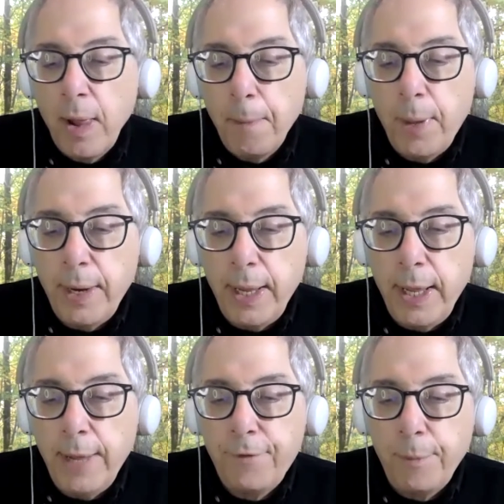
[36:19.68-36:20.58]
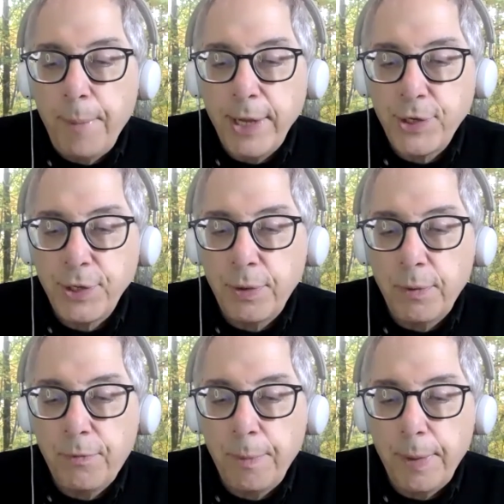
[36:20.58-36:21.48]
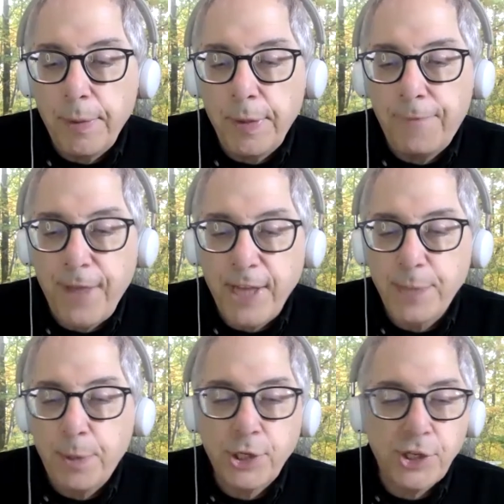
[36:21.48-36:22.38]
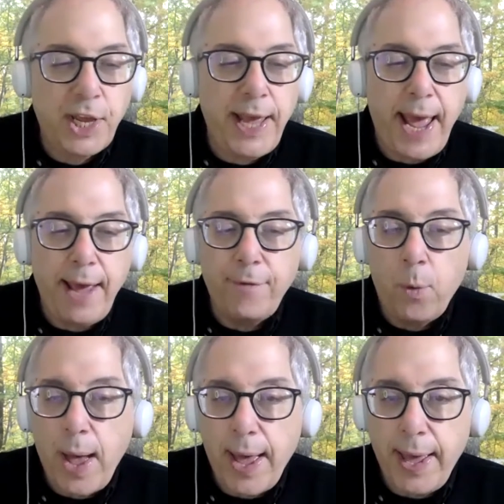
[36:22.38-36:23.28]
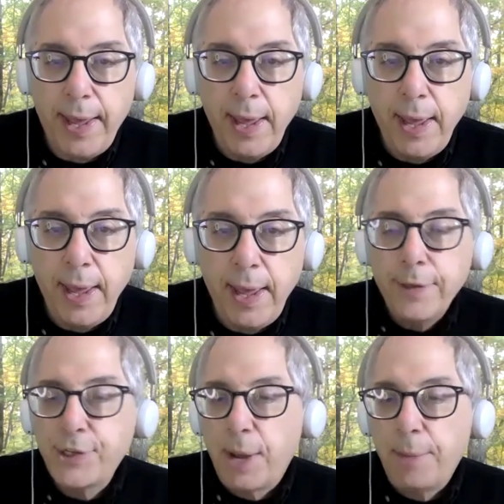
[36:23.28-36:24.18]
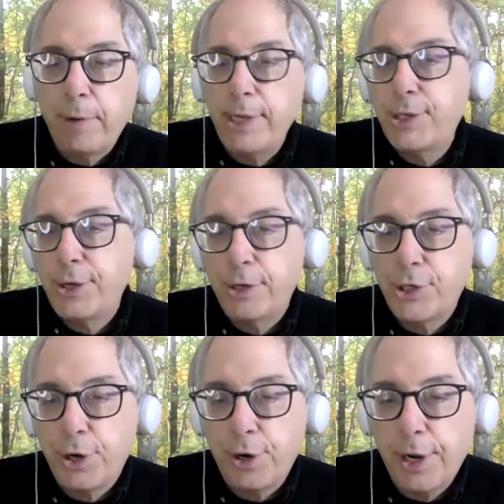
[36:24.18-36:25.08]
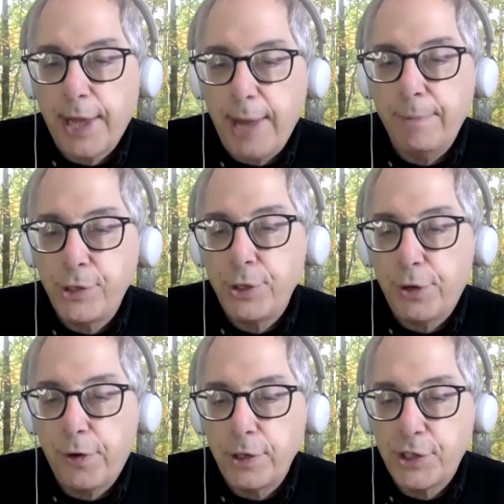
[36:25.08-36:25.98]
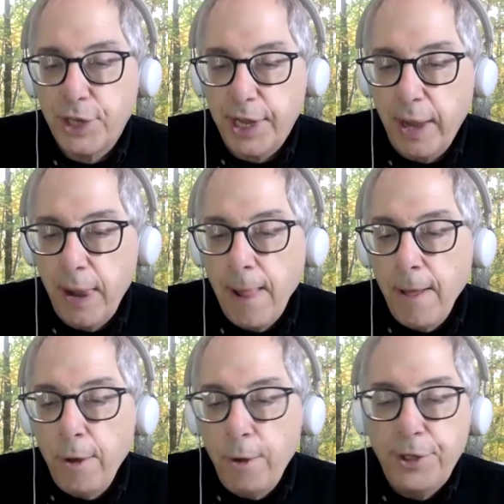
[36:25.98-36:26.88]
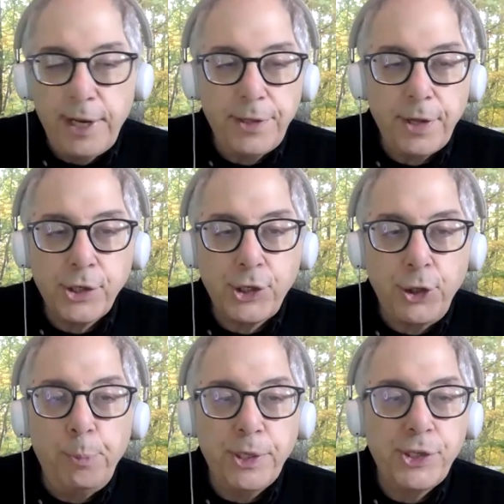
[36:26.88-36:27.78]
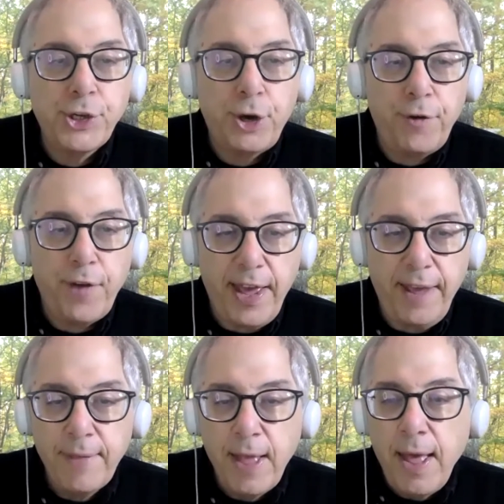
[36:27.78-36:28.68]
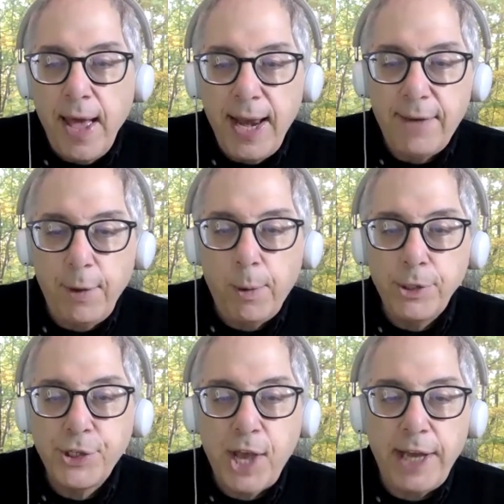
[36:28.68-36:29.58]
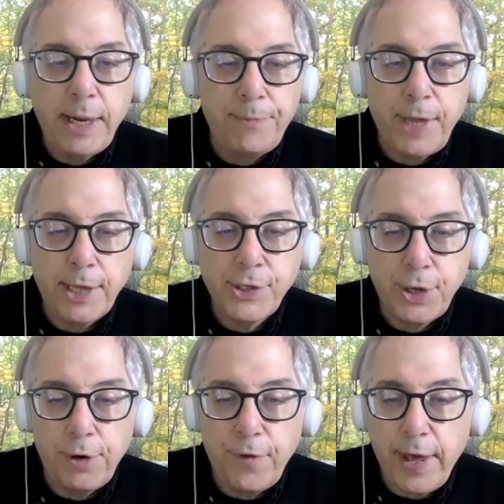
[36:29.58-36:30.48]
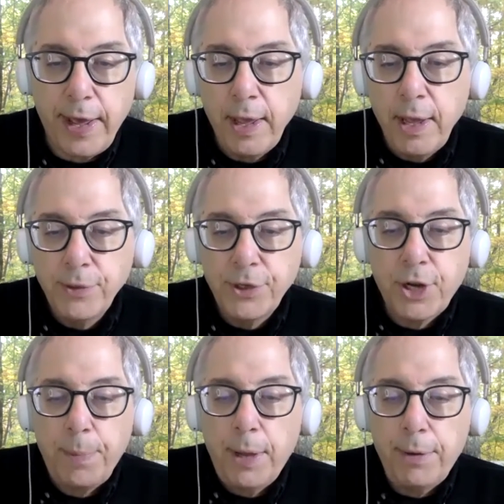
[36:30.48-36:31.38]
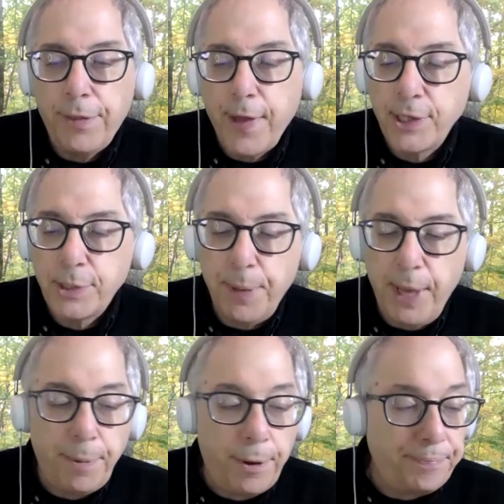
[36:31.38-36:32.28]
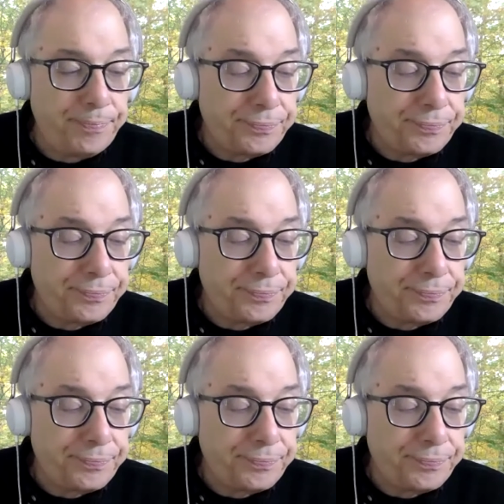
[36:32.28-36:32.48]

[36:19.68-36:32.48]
when information from, that Facebook just gave away to some researcher at Cambridge University who did a stupid survey. And everyone who signed up for that survey, there's a couple hundred thousand people,